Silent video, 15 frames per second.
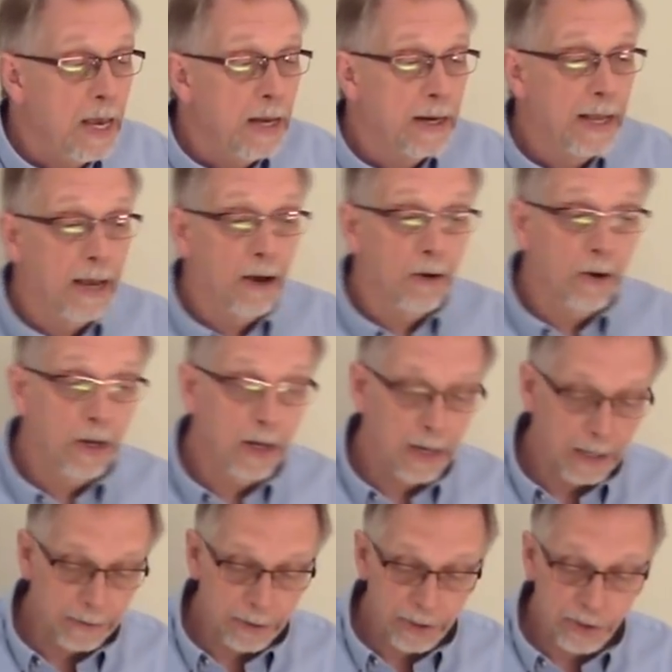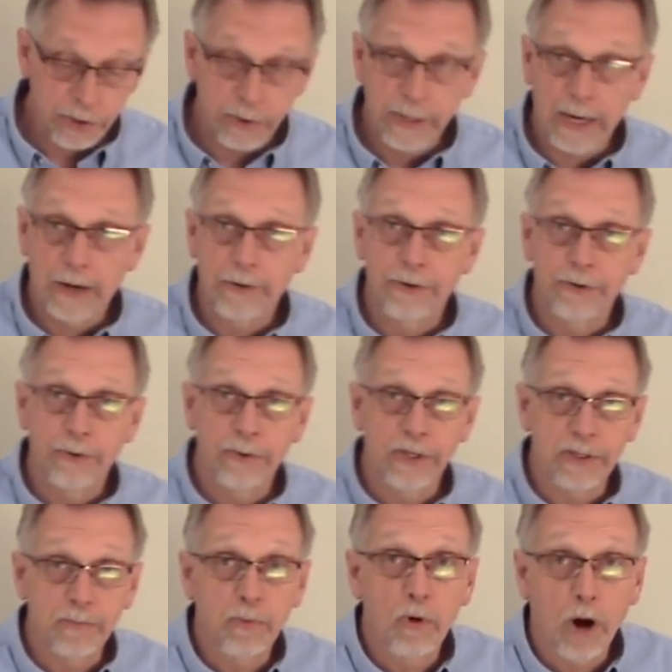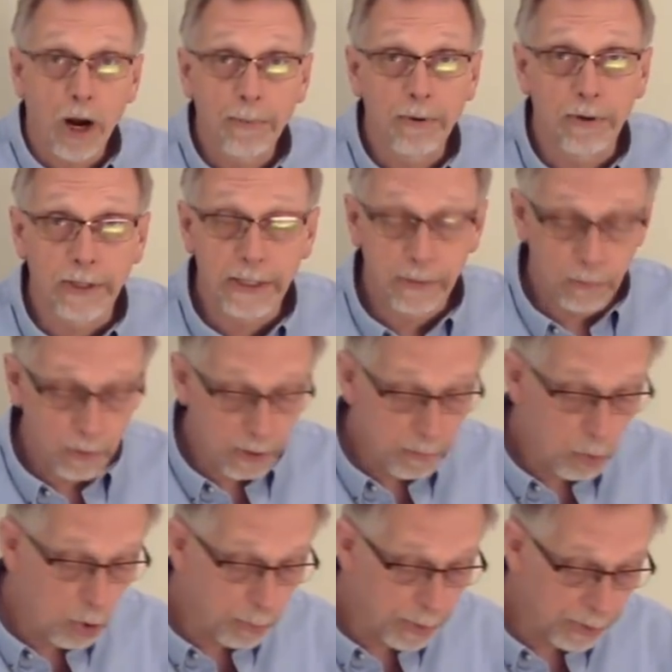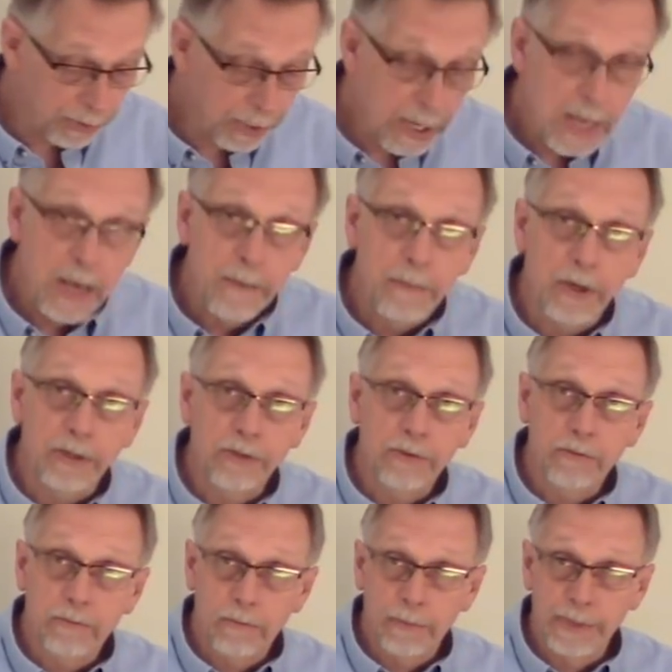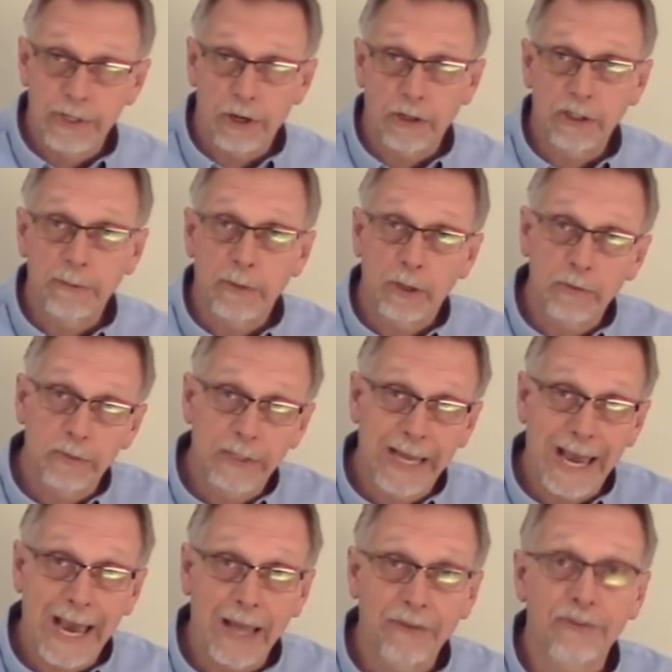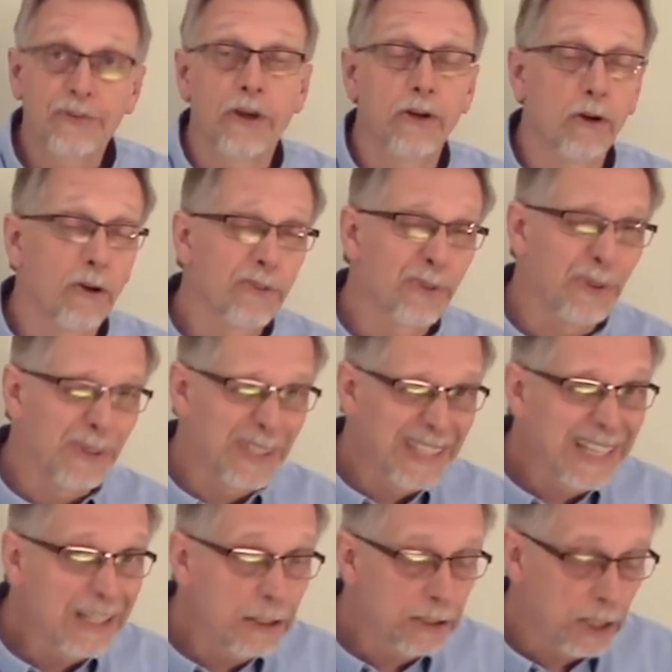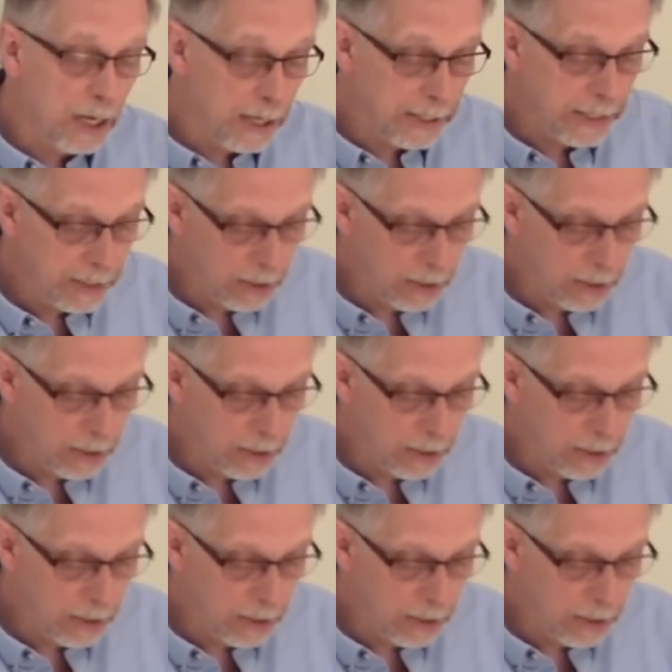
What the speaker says: Now, I'm going to show you how to do this properly in one moment, but we talked about cats and also little tiny